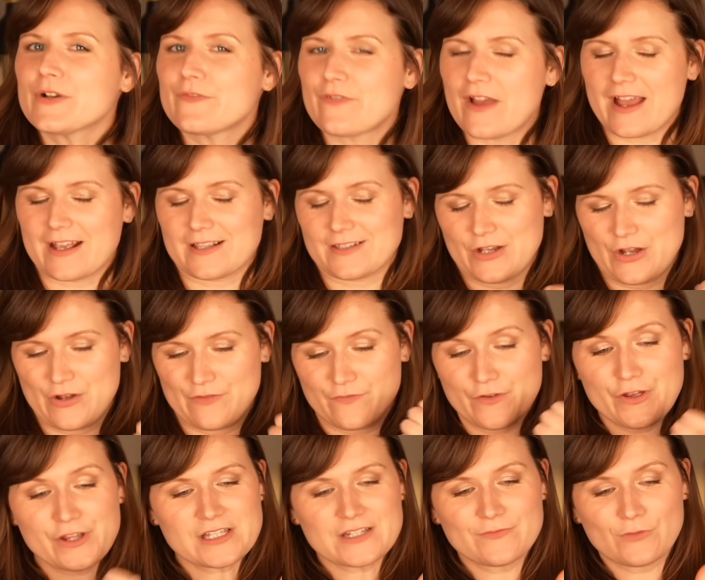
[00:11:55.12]
effects are,
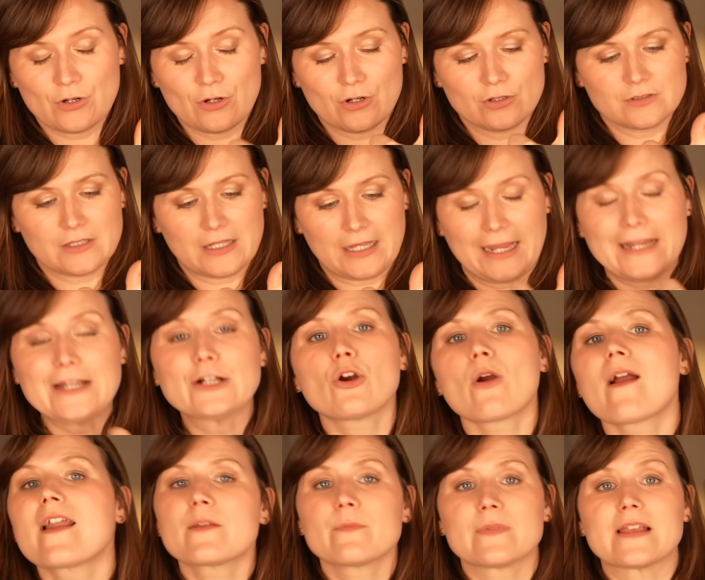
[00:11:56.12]
first of all,
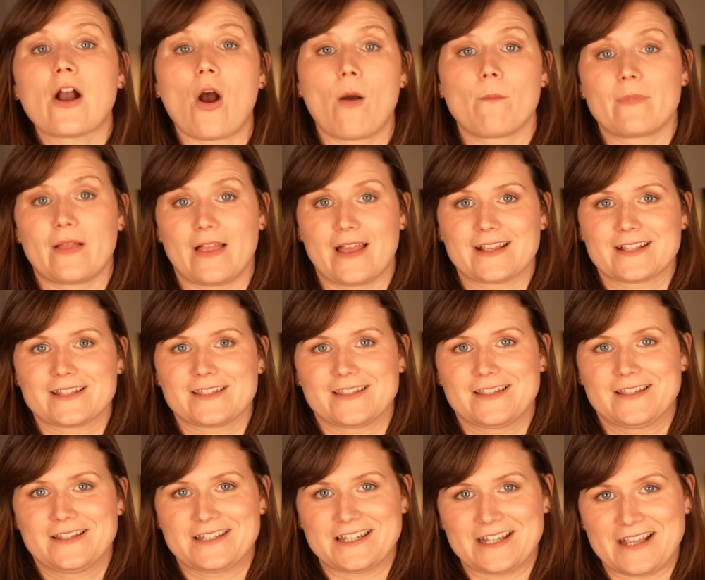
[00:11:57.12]
incredibly complex
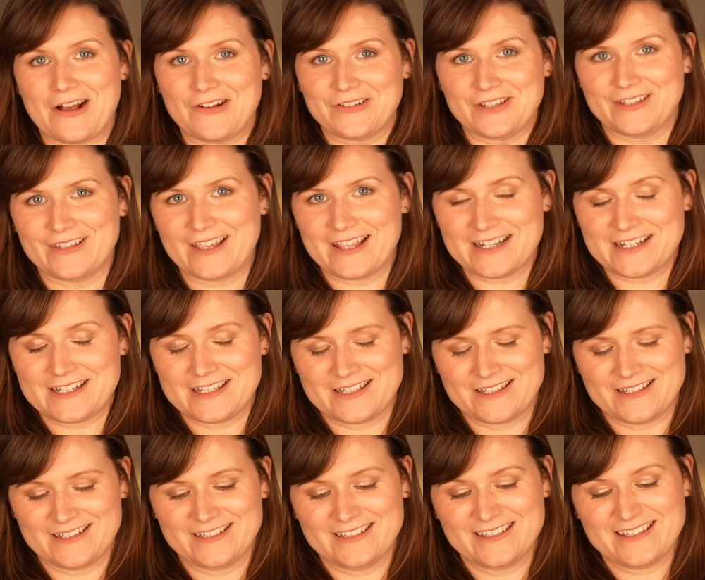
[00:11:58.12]
to calculate.
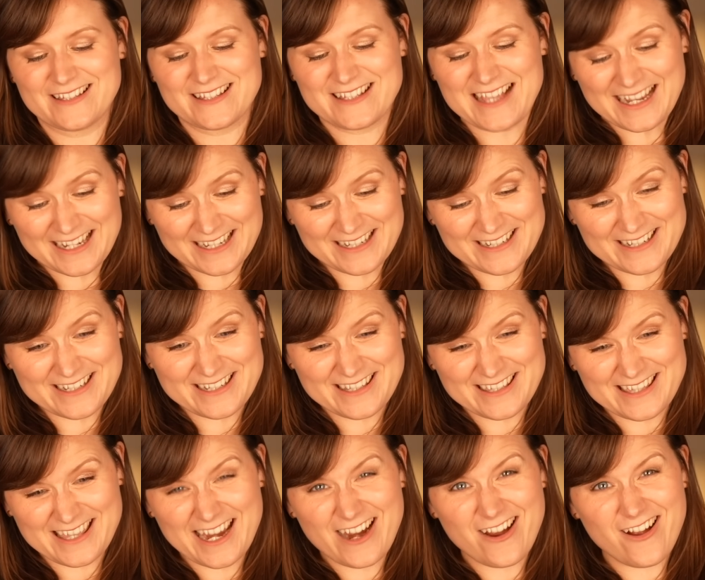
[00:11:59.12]
And second,
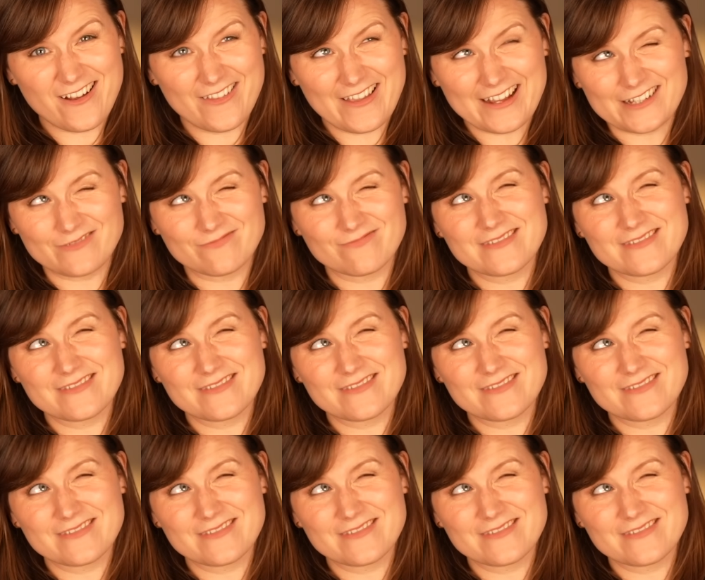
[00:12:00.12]
they are like a